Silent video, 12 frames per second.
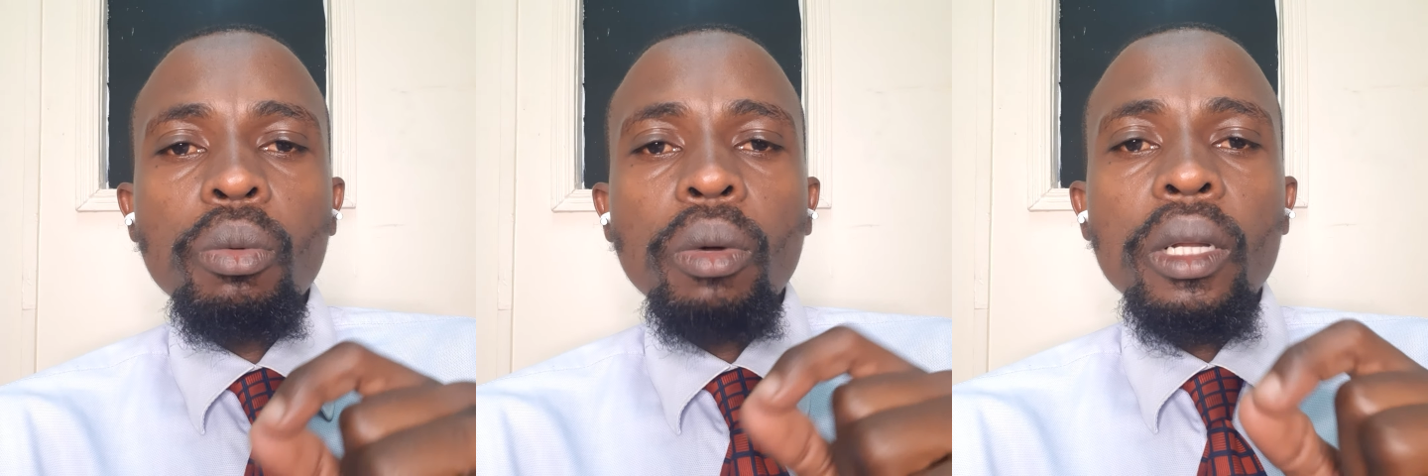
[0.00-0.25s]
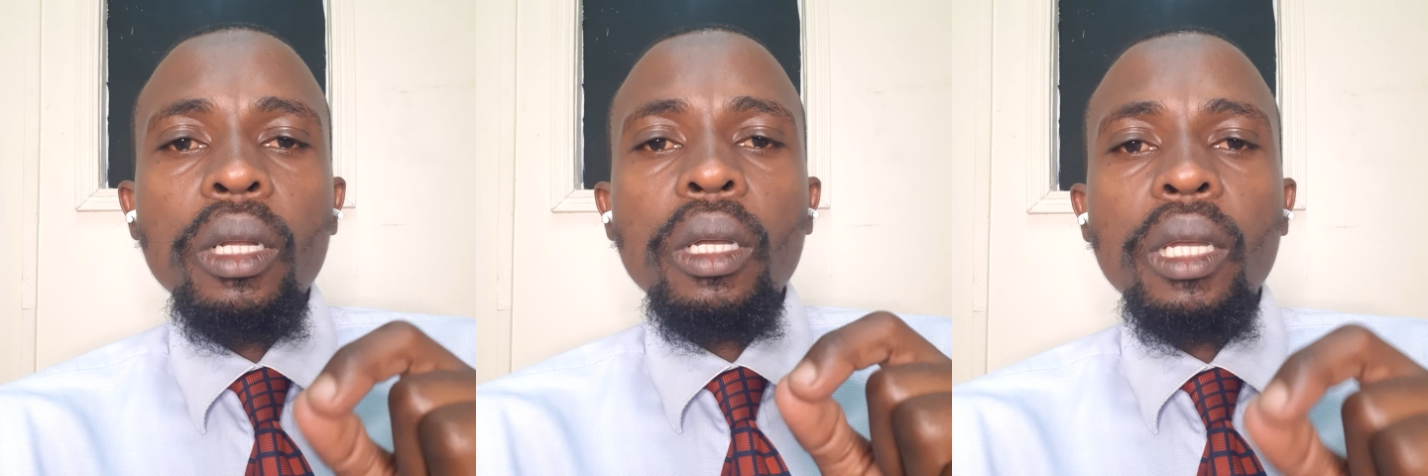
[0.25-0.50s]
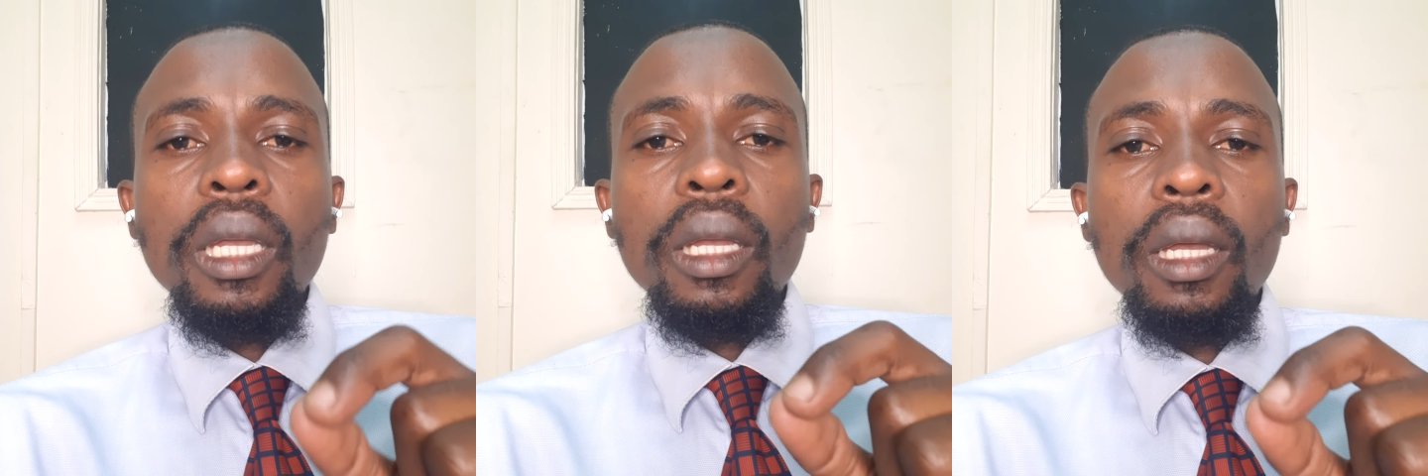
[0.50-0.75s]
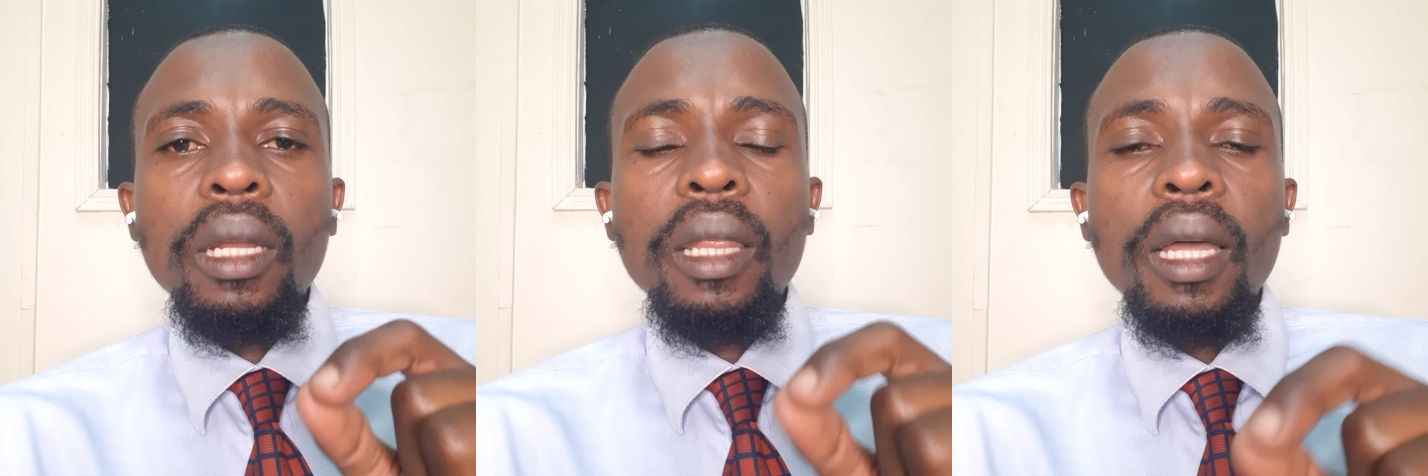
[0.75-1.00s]

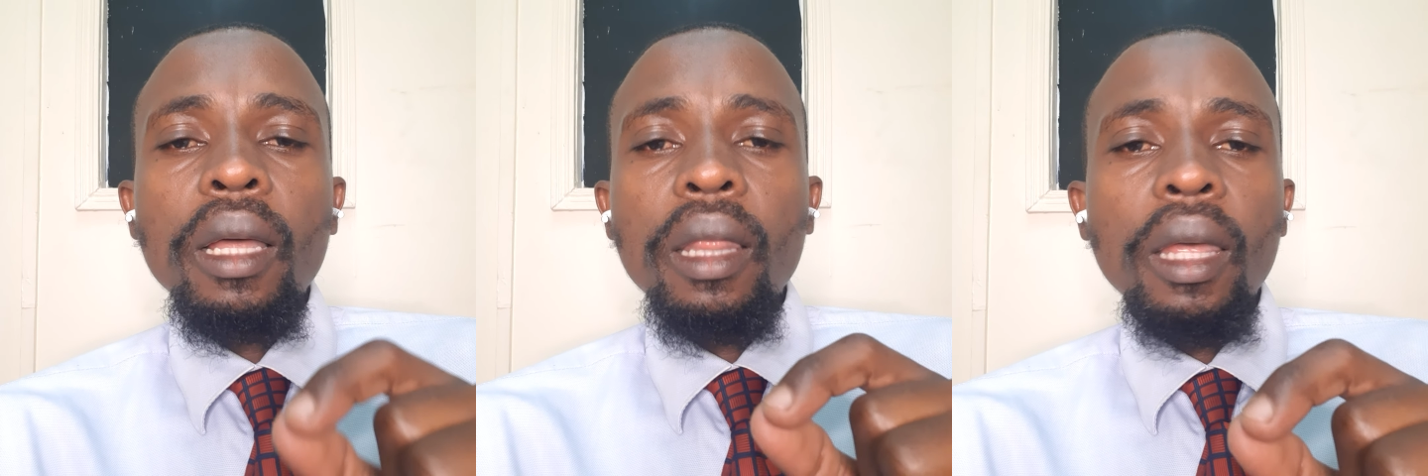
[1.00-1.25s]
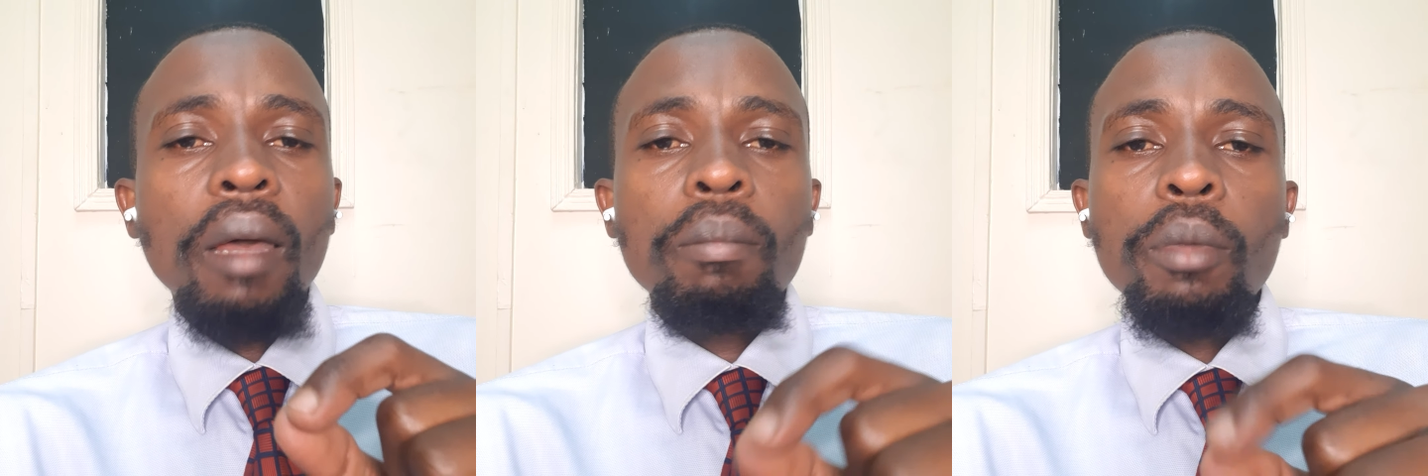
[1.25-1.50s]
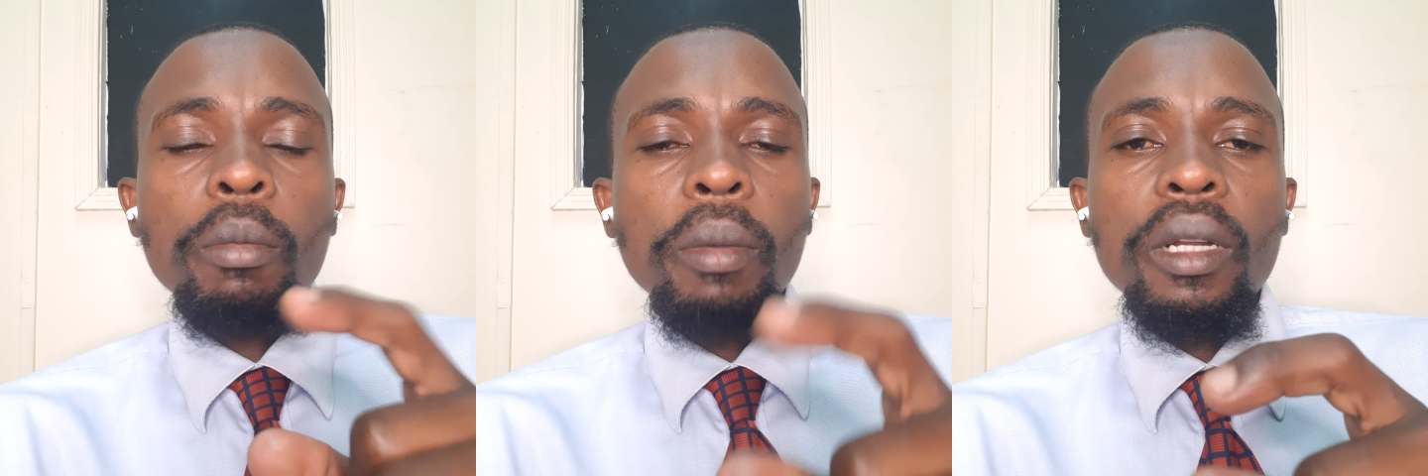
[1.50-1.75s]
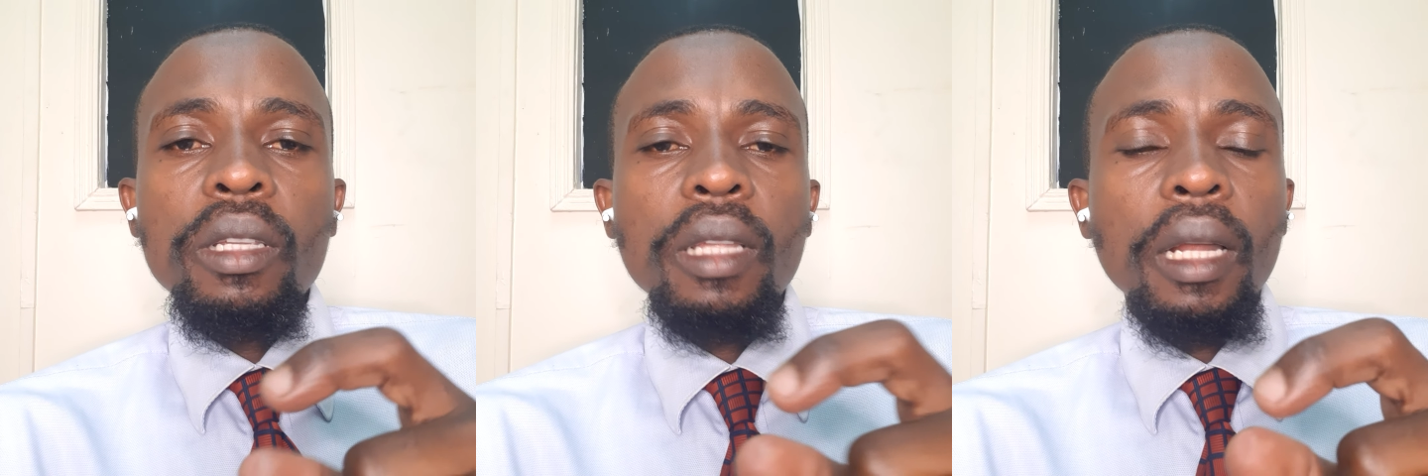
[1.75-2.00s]
there are
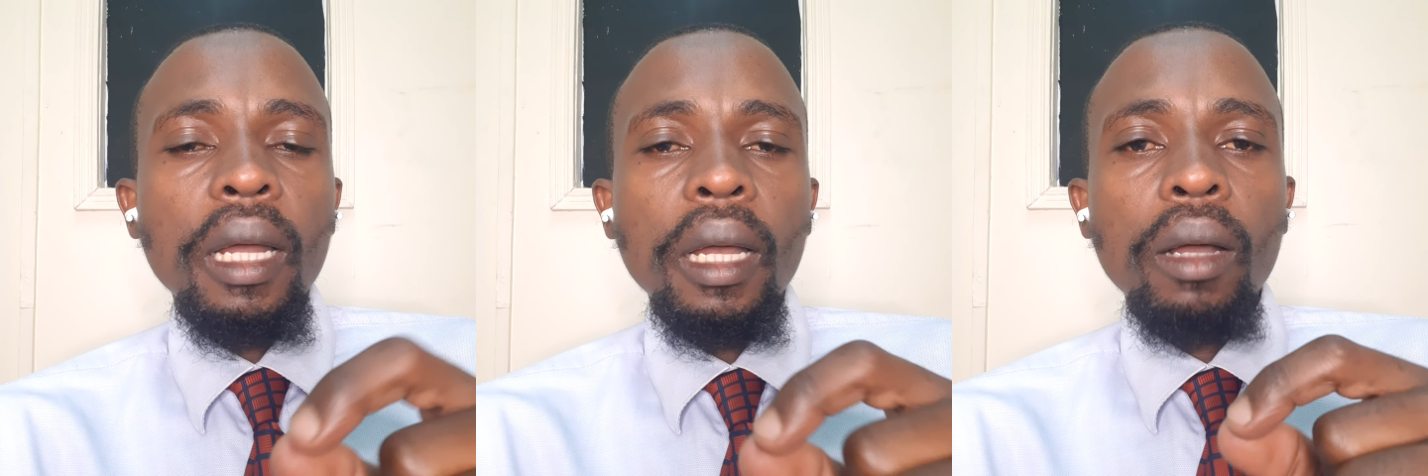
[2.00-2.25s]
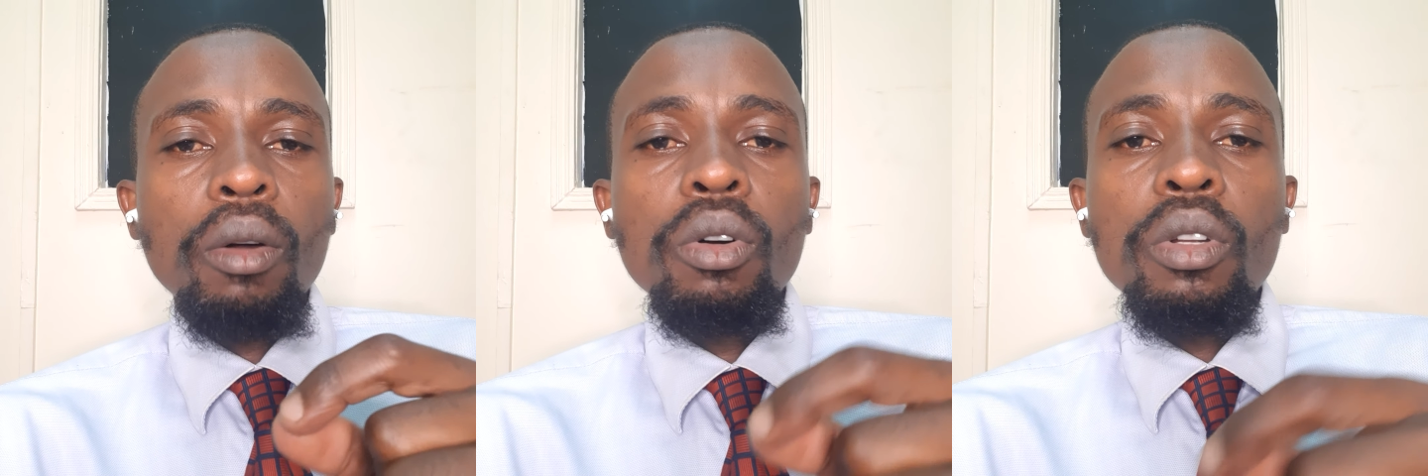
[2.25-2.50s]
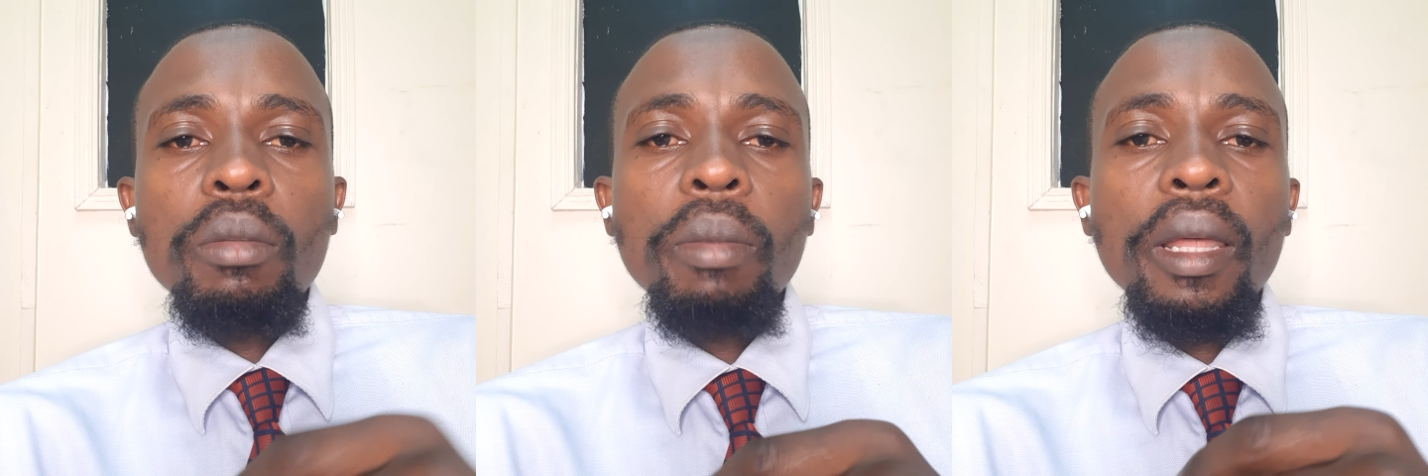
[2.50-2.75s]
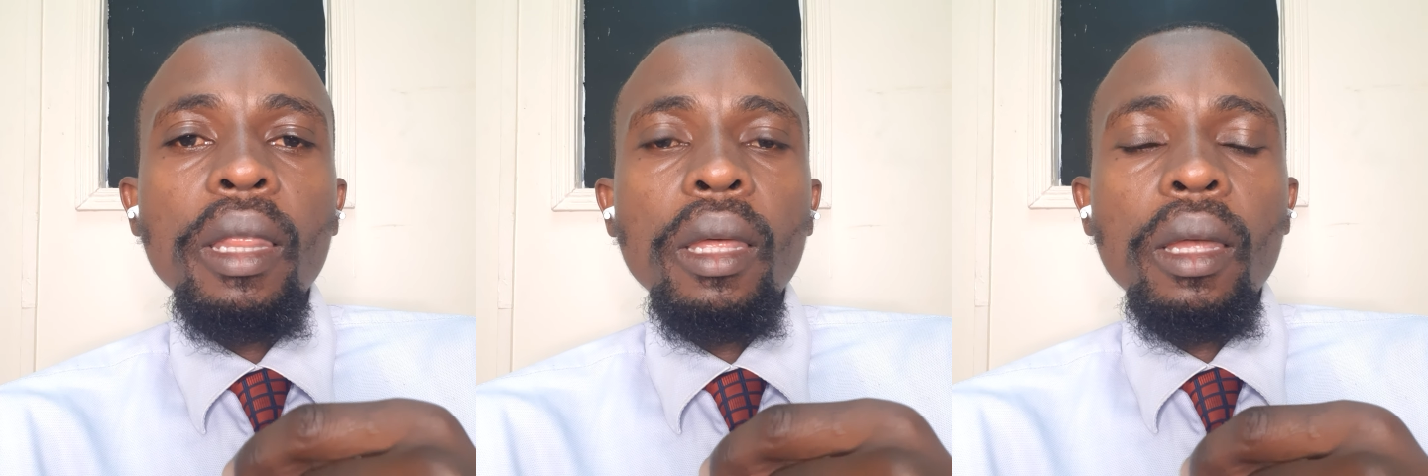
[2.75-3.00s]
properties that are owned
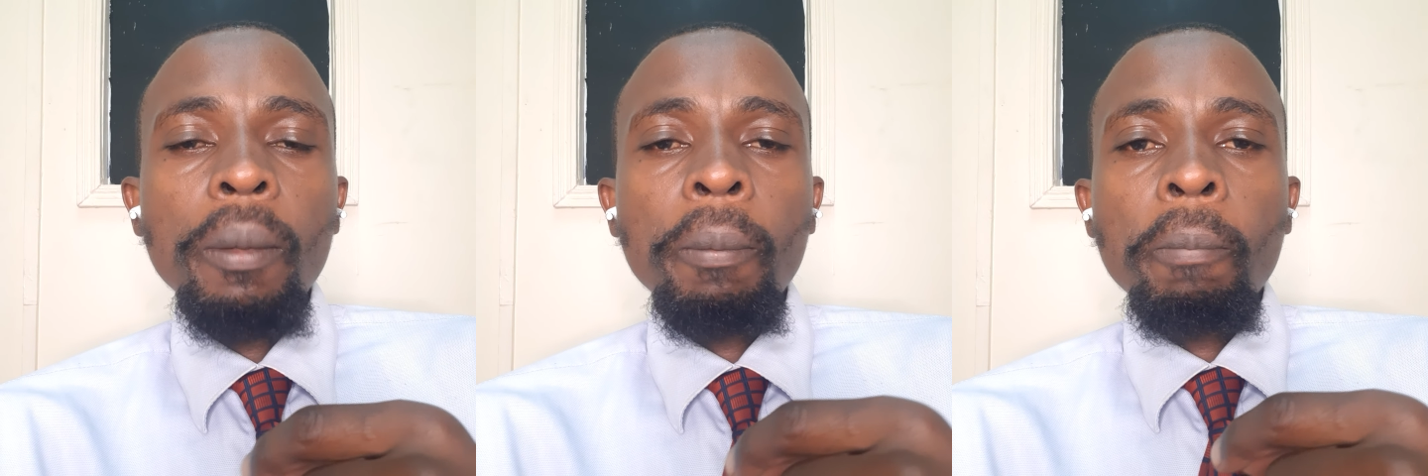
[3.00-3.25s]
by the